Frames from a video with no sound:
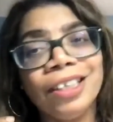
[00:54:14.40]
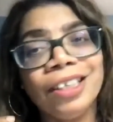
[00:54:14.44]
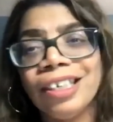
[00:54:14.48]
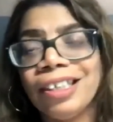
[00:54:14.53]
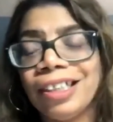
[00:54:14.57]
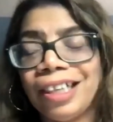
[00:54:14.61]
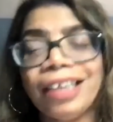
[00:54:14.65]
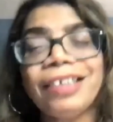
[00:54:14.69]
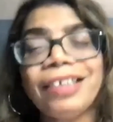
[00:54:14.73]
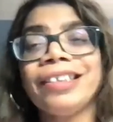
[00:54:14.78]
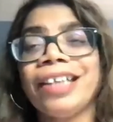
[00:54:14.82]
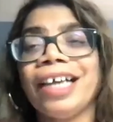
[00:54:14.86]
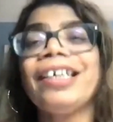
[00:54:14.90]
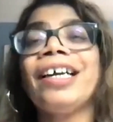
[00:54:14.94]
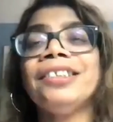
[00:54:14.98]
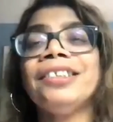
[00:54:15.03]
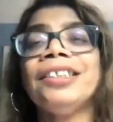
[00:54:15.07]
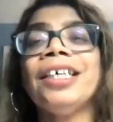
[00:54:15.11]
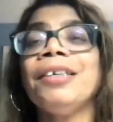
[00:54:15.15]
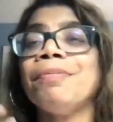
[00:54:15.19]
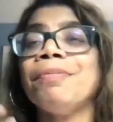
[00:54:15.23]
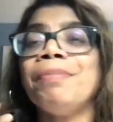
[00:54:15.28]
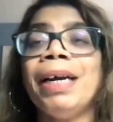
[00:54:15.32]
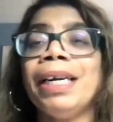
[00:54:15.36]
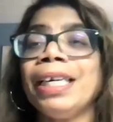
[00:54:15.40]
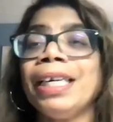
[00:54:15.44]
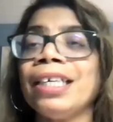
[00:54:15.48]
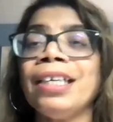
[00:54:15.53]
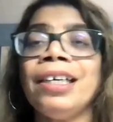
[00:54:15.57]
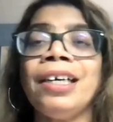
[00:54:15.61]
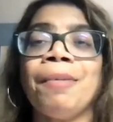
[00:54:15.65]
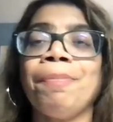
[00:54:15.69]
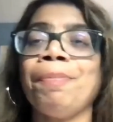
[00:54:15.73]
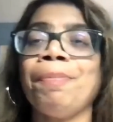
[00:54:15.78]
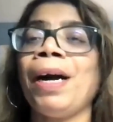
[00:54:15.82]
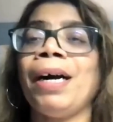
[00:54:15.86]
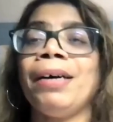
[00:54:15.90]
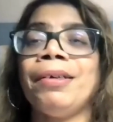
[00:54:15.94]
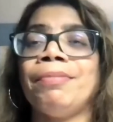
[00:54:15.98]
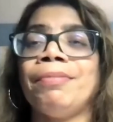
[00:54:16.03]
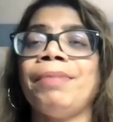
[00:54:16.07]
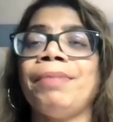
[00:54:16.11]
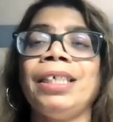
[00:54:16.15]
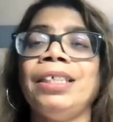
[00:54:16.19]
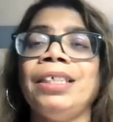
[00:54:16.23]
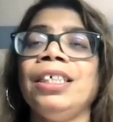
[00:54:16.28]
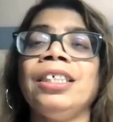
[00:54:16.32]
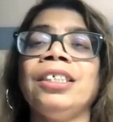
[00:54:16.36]
like I said,
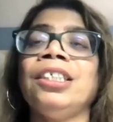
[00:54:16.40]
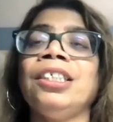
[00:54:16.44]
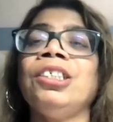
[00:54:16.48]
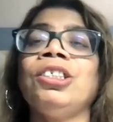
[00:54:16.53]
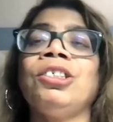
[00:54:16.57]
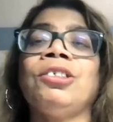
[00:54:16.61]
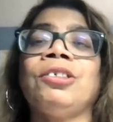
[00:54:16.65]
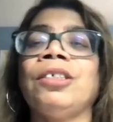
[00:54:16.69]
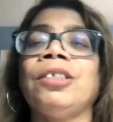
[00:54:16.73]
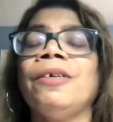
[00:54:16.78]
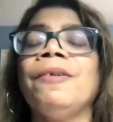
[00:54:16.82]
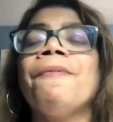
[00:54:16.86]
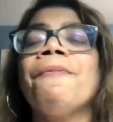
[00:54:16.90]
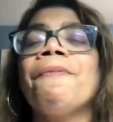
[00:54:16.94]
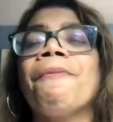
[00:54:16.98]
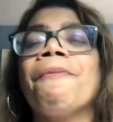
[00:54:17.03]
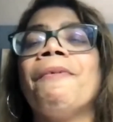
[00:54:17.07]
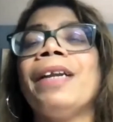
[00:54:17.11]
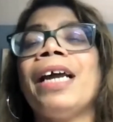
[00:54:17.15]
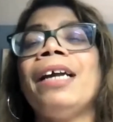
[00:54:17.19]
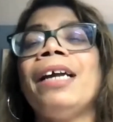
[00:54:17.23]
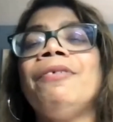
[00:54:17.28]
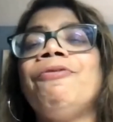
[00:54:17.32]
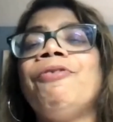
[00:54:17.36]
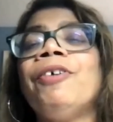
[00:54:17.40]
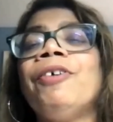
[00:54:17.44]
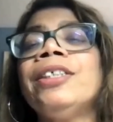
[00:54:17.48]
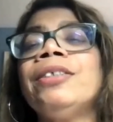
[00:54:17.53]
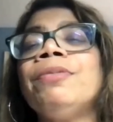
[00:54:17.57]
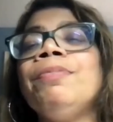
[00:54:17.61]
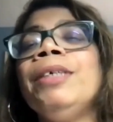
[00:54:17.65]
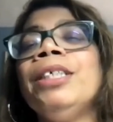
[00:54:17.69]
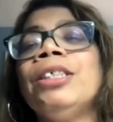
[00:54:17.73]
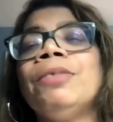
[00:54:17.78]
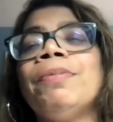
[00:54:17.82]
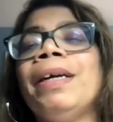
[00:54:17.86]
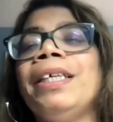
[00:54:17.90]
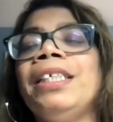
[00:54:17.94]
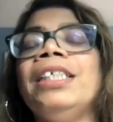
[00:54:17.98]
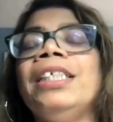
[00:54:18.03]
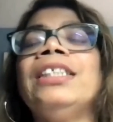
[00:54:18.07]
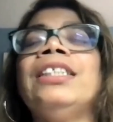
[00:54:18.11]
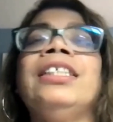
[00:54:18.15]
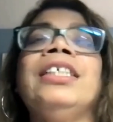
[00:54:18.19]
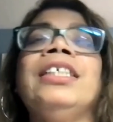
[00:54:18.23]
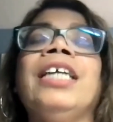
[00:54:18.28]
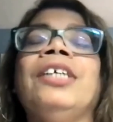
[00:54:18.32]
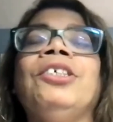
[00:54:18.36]
my nurses, when I first meet my
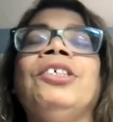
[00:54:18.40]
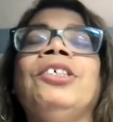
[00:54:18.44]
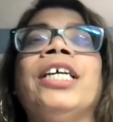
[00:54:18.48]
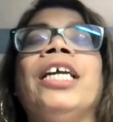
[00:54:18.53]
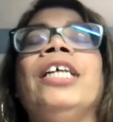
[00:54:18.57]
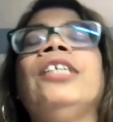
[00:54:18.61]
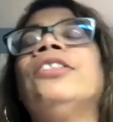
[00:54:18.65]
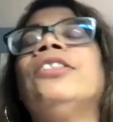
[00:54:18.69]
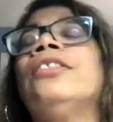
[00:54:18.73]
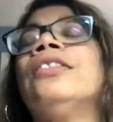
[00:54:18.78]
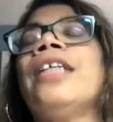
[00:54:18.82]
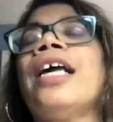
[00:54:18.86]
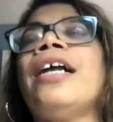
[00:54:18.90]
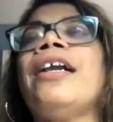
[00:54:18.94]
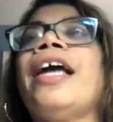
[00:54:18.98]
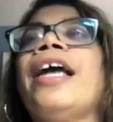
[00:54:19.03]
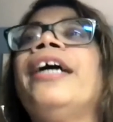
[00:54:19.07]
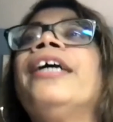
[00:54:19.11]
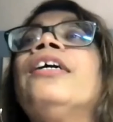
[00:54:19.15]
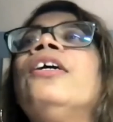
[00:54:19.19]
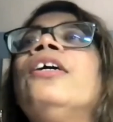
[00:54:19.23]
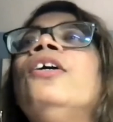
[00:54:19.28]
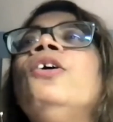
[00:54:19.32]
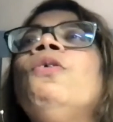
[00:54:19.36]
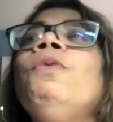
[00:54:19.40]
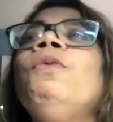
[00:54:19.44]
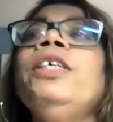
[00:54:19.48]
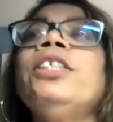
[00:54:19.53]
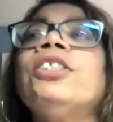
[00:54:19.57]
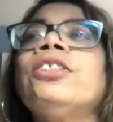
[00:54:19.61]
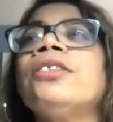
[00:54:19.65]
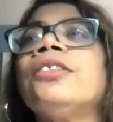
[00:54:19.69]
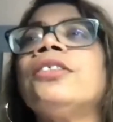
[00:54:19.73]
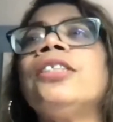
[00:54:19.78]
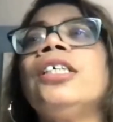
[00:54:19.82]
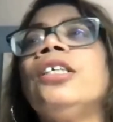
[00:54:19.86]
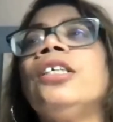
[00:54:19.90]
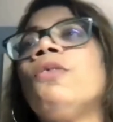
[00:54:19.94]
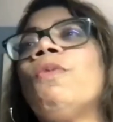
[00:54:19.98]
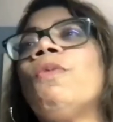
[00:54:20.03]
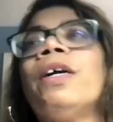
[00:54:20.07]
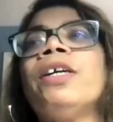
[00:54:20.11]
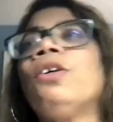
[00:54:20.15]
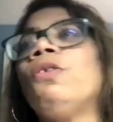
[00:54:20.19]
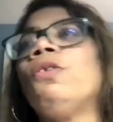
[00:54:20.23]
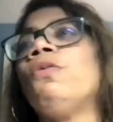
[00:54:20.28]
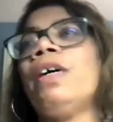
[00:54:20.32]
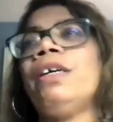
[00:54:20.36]
nursing education, they're like, we just deal
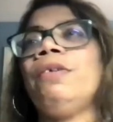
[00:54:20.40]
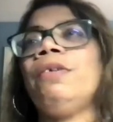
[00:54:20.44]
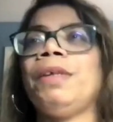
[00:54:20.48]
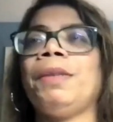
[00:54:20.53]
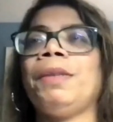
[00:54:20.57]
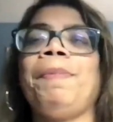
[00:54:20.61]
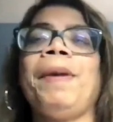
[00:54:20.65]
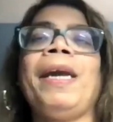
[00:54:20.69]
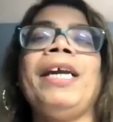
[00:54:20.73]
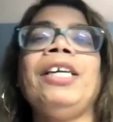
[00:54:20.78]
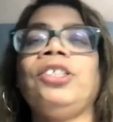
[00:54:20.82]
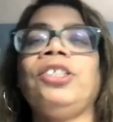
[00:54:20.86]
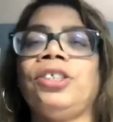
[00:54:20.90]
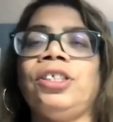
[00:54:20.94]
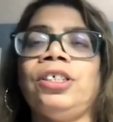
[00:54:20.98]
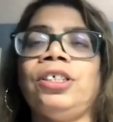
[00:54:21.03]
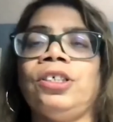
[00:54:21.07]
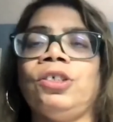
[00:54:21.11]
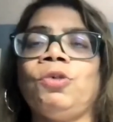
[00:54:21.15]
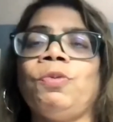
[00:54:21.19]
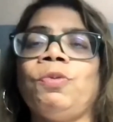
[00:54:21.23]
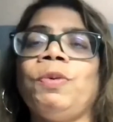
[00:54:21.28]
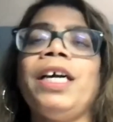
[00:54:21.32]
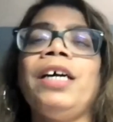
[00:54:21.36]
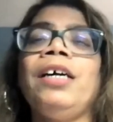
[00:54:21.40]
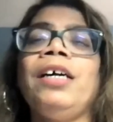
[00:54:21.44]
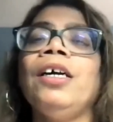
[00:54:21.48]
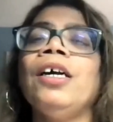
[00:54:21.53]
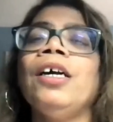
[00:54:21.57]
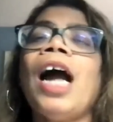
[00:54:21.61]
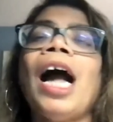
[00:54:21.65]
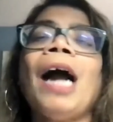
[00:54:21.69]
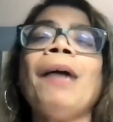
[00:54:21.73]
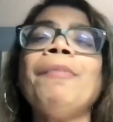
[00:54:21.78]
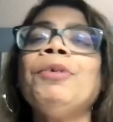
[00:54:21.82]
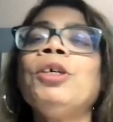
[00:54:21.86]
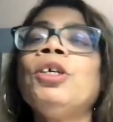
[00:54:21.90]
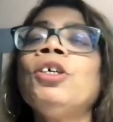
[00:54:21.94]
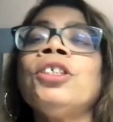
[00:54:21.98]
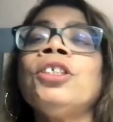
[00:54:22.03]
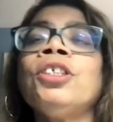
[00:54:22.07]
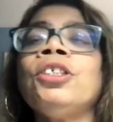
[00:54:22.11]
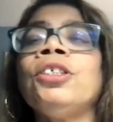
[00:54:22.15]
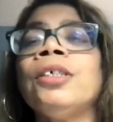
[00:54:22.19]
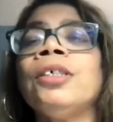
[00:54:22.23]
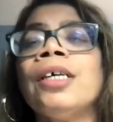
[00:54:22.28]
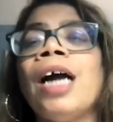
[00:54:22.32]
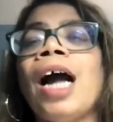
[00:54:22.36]
one-on-one with patients. I'm
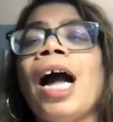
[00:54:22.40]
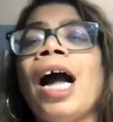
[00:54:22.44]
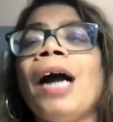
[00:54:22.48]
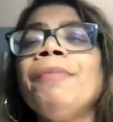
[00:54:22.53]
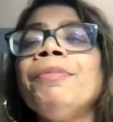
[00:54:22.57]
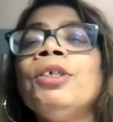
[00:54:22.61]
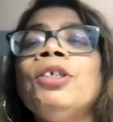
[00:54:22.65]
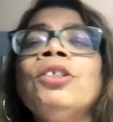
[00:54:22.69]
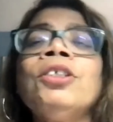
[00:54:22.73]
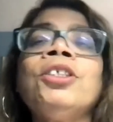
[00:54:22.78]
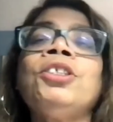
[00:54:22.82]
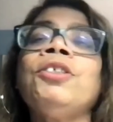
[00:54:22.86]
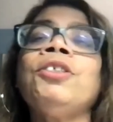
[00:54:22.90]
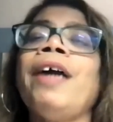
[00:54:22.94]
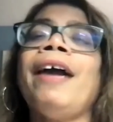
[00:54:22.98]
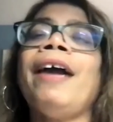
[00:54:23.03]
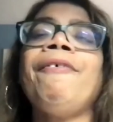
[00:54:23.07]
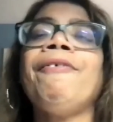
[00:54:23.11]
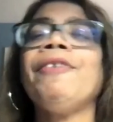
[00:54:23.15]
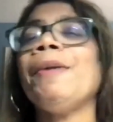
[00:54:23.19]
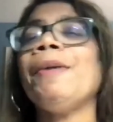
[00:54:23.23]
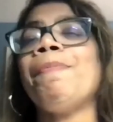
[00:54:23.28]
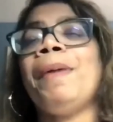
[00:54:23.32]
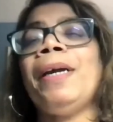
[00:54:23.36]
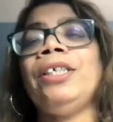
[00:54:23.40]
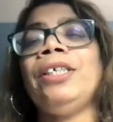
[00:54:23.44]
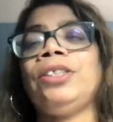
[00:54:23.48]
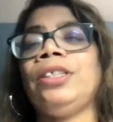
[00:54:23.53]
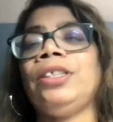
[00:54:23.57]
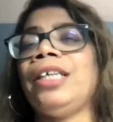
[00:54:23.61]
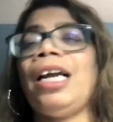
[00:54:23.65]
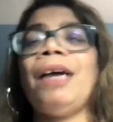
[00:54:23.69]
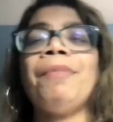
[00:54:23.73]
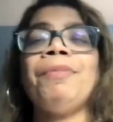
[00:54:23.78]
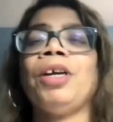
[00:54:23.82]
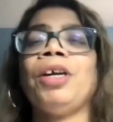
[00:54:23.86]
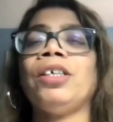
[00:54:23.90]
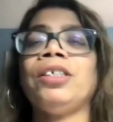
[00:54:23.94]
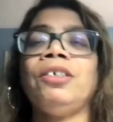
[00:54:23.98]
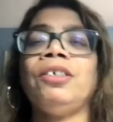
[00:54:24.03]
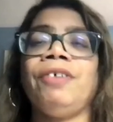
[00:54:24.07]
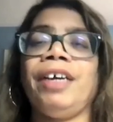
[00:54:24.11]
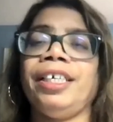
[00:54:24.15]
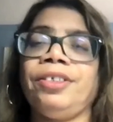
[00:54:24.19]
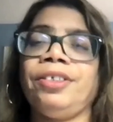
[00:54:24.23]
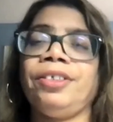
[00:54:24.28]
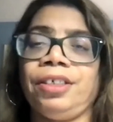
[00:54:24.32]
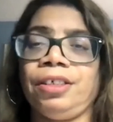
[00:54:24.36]
good to every patient. I'm not a
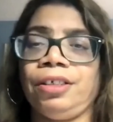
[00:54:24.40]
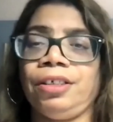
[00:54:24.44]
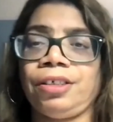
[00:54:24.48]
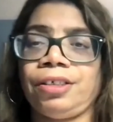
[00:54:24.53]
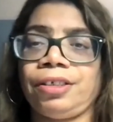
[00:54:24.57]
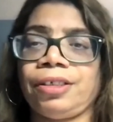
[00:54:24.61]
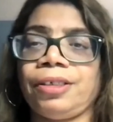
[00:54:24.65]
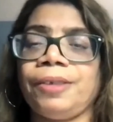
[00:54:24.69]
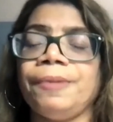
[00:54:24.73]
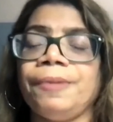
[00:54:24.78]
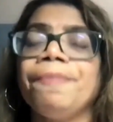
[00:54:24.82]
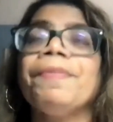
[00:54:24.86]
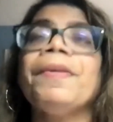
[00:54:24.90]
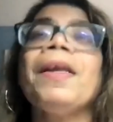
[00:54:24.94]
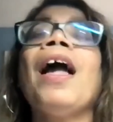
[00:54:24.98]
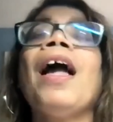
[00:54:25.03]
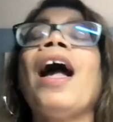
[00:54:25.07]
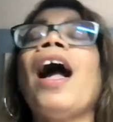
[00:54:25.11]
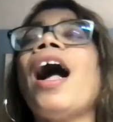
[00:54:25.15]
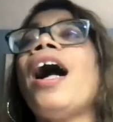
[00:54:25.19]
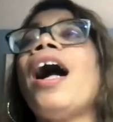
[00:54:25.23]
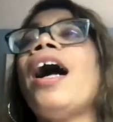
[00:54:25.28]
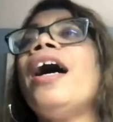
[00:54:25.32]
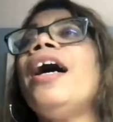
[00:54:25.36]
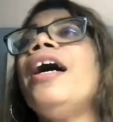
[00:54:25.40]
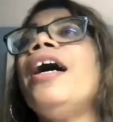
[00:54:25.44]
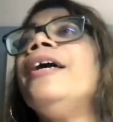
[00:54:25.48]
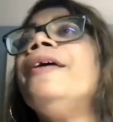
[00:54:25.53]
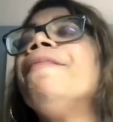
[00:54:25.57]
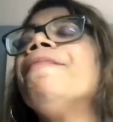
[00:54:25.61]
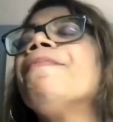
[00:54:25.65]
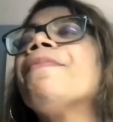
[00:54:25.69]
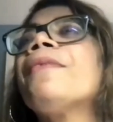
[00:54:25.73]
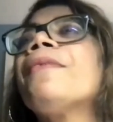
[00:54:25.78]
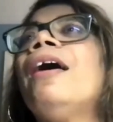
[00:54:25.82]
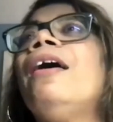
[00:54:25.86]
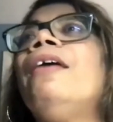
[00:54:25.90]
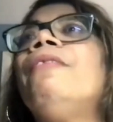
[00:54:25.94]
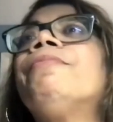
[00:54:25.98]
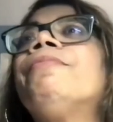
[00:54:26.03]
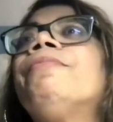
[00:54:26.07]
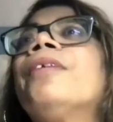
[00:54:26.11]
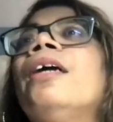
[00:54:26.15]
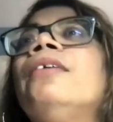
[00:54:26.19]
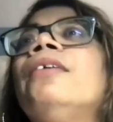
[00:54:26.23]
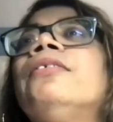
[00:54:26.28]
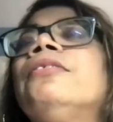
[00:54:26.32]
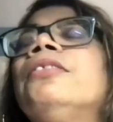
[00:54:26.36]
racist.
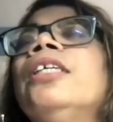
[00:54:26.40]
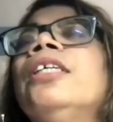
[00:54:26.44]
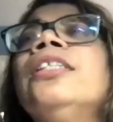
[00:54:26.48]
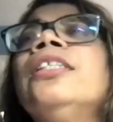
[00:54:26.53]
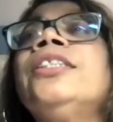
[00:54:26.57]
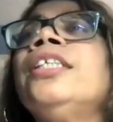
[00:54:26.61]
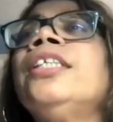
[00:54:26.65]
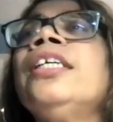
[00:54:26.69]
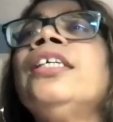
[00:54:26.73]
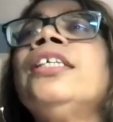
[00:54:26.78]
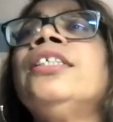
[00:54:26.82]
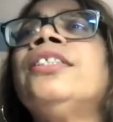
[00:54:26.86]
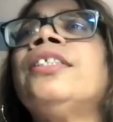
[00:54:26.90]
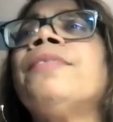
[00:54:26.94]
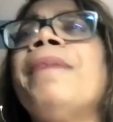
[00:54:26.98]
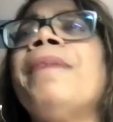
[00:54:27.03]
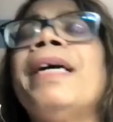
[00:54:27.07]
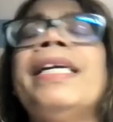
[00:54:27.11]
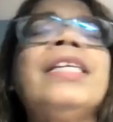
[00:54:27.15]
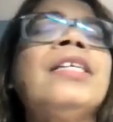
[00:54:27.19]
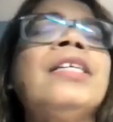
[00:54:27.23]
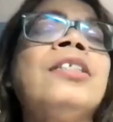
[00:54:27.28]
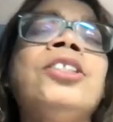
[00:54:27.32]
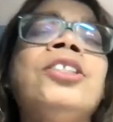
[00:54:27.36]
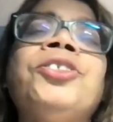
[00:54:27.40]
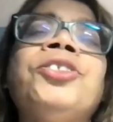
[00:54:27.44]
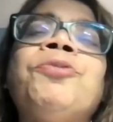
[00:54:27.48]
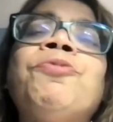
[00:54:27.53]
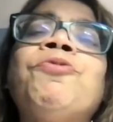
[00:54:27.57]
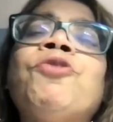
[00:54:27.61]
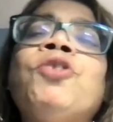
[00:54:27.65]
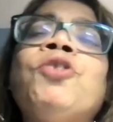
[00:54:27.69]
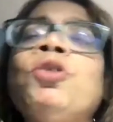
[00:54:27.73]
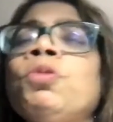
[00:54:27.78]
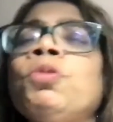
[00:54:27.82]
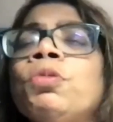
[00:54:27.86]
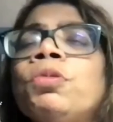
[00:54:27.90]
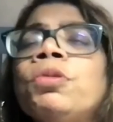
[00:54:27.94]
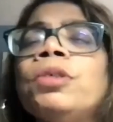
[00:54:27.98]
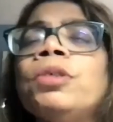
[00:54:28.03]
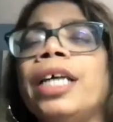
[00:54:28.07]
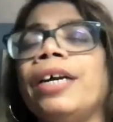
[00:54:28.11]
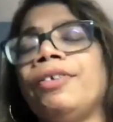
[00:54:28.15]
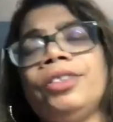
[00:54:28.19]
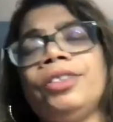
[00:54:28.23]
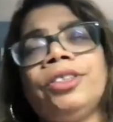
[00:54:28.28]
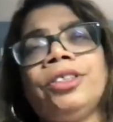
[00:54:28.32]
Nursing is a medical school. There is